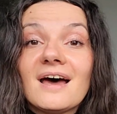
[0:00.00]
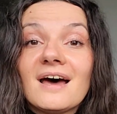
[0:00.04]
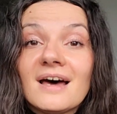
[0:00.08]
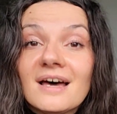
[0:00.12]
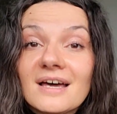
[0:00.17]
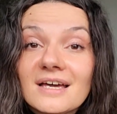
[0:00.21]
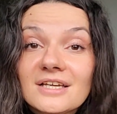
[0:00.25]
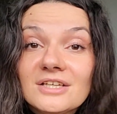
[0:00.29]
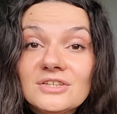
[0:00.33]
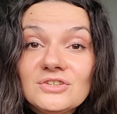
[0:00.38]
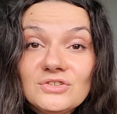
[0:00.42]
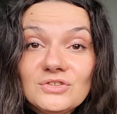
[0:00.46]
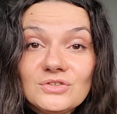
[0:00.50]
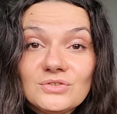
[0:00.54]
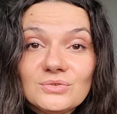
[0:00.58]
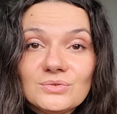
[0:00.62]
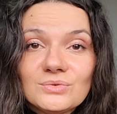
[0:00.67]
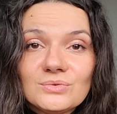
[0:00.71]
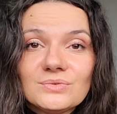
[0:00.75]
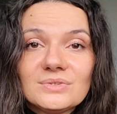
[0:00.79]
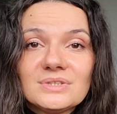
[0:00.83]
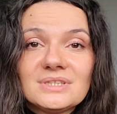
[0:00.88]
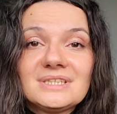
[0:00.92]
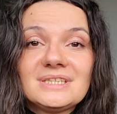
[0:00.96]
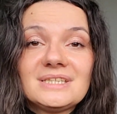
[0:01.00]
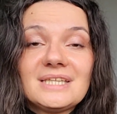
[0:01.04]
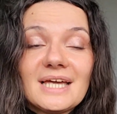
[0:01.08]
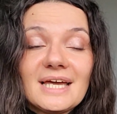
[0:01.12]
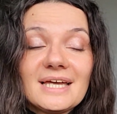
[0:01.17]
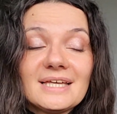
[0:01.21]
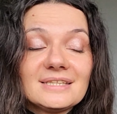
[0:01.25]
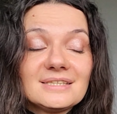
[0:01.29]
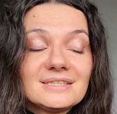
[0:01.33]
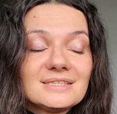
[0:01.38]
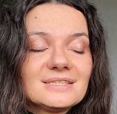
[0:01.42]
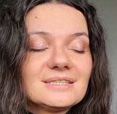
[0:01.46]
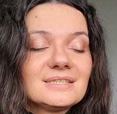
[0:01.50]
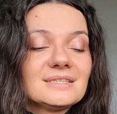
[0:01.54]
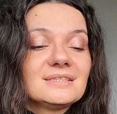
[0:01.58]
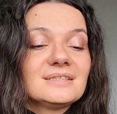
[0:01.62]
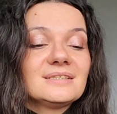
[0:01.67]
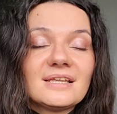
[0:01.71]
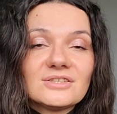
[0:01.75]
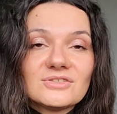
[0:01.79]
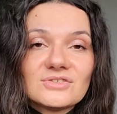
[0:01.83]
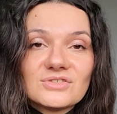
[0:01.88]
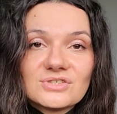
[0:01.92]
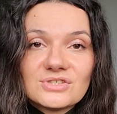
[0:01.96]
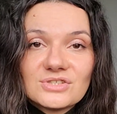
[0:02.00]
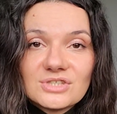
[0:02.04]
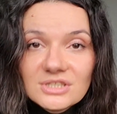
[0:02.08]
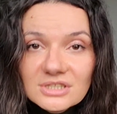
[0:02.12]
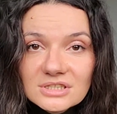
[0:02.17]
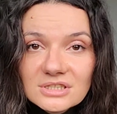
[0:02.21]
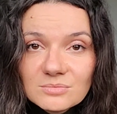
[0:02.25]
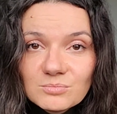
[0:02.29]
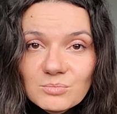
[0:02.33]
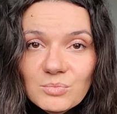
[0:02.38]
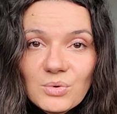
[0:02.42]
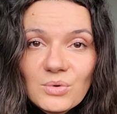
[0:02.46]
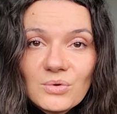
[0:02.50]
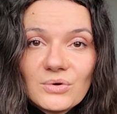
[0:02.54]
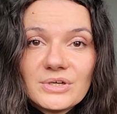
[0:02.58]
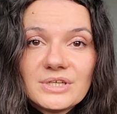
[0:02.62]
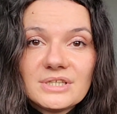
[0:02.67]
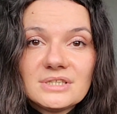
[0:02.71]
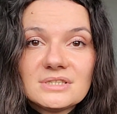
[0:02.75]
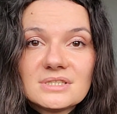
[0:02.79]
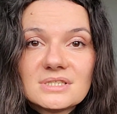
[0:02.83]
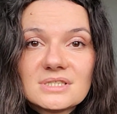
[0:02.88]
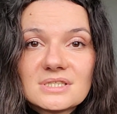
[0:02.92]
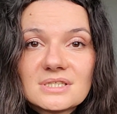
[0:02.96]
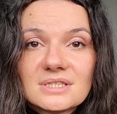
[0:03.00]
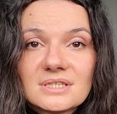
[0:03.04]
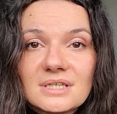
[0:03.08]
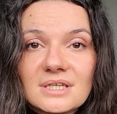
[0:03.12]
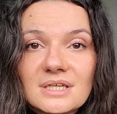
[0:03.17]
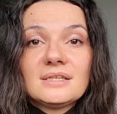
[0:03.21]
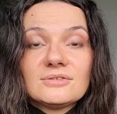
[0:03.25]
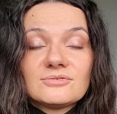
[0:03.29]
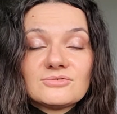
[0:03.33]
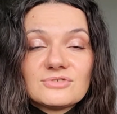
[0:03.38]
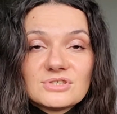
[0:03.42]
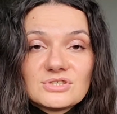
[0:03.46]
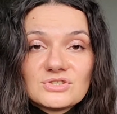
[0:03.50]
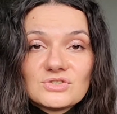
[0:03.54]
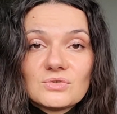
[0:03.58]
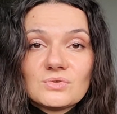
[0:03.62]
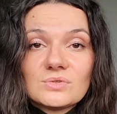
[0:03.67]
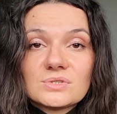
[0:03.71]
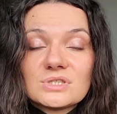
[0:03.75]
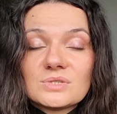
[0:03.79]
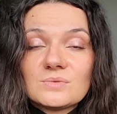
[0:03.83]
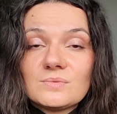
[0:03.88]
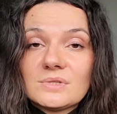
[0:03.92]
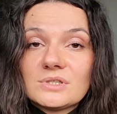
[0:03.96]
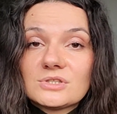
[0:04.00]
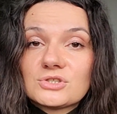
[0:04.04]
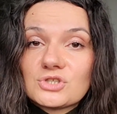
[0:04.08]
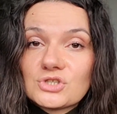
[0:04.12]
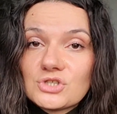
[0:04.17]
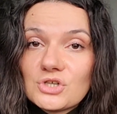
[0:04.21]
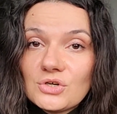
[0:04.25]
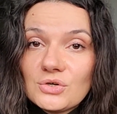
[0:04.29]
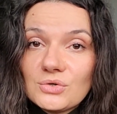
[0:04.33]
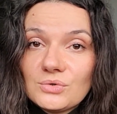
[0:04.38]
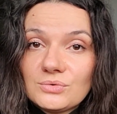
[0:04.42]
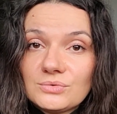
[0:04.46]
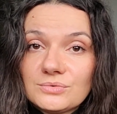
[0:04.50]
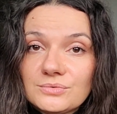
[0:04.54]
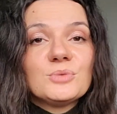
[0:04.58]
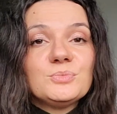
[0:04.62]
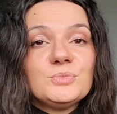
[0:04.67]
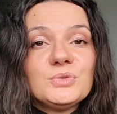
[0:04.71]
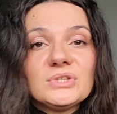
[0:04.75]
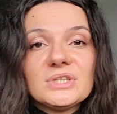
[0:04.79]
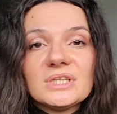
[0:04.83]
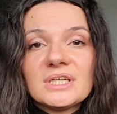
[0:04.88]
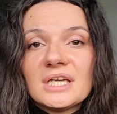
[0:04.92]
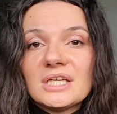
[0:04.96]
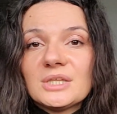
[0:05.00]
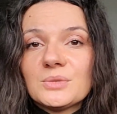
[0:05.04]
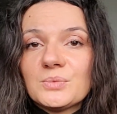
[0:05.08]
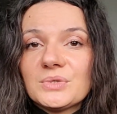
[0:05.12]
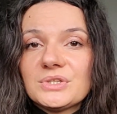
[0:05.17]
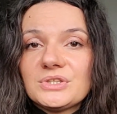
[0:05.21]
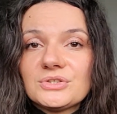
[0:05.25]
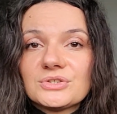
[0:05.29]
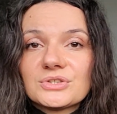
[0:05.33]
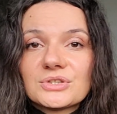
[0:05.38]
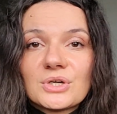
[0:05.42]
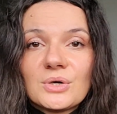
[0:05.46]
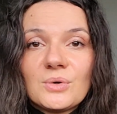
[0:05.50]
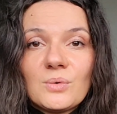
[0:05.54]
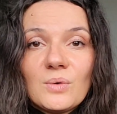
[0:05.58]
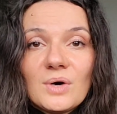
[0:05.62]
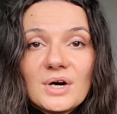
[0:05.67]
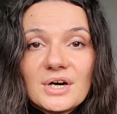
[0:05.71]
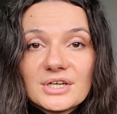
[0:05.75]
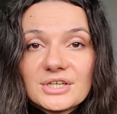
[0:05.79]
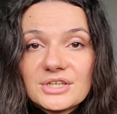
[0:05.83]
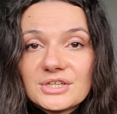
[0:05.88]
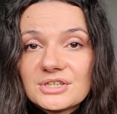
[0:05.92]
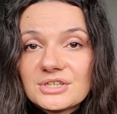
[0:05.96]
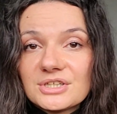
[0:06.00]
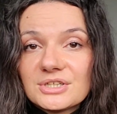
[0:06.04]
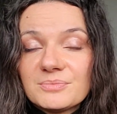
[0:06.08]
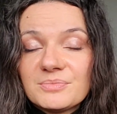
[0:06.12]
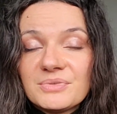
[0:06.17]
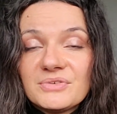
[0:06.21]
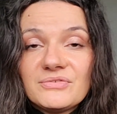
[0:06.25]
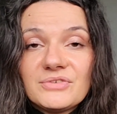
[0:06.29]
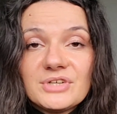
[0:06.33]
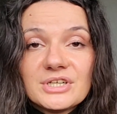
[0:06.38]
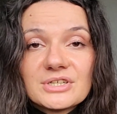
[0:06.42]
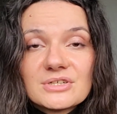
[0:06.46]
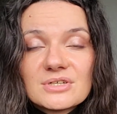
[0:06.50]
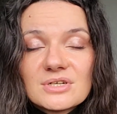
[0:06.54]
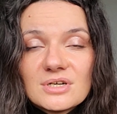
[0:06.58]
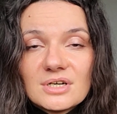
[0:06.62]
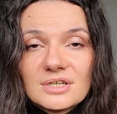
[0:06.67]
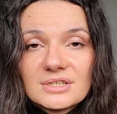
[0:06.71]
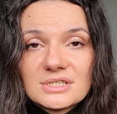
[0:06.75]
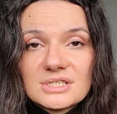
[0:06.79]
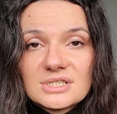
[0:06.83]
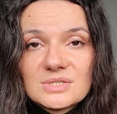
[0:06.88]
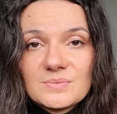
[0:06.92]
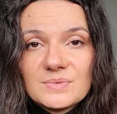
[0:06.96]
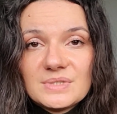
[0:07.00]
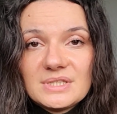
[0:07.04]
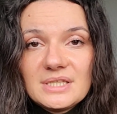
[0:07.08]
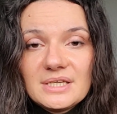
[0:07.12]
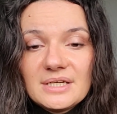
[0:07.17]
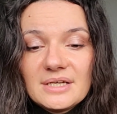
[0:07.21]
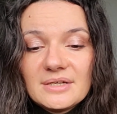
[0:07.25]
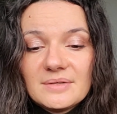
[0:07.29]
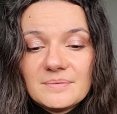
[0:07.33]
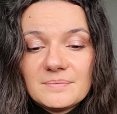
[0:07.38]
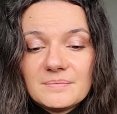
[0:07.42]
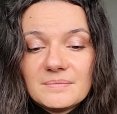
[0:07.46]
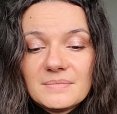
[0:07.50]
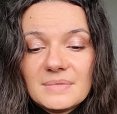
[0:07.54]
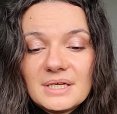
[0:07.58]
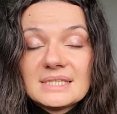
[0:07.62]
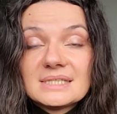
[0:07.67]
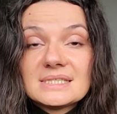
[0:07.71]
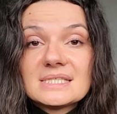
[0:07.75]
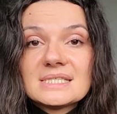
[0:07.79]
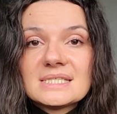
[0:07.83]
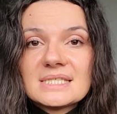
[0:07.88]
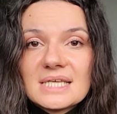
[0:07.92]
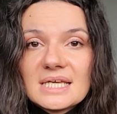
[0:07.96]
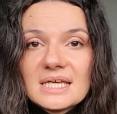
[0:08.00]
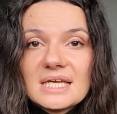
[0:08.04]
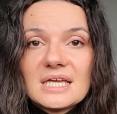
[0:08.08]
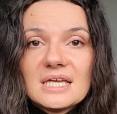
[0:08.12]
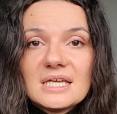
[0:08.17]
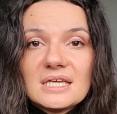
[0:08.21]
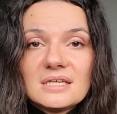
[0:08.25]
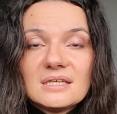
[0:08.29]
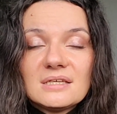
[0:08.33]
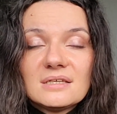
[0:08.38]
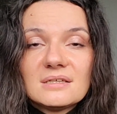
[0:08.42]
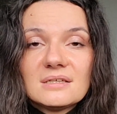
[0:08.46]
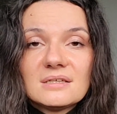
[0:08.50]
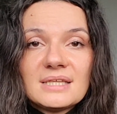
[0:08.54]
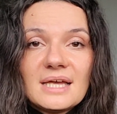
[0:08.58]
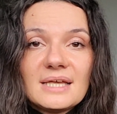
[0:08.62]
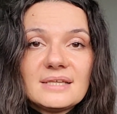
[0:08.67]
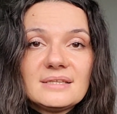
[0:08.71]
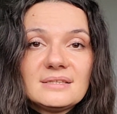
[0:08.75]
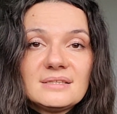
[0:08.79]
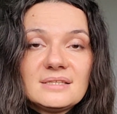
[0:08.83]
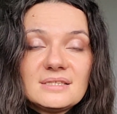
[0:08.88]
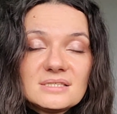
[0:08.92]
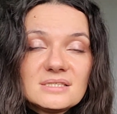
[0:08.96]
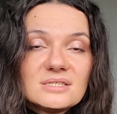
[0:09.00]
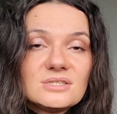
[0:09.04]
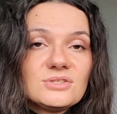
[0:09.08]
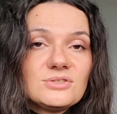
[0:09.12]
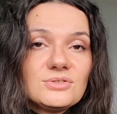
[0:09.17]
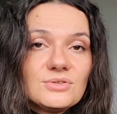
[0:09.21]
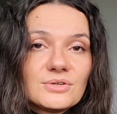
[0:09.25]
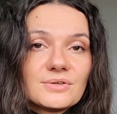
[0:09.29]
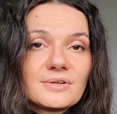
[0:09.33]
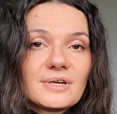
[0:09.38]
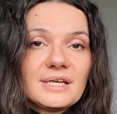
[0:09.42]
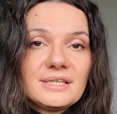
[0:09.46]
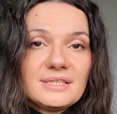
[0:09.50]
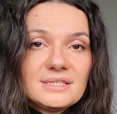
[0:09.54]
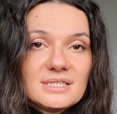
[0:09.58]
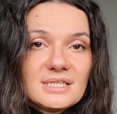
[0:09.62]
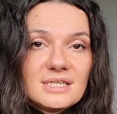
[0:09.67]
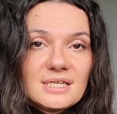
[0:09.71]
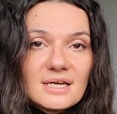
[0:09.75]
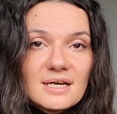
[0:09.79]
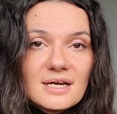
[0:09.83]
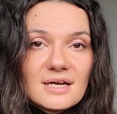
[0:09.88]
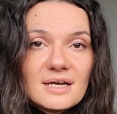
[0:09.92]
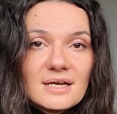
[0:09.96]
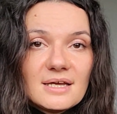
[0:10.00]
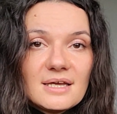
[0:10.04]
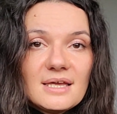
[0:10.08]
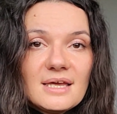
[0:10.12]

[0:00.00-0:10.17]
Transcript: I knew that at a certain point, the results will show. Communicate with your choir, be very honest with them, and say that this is your idea.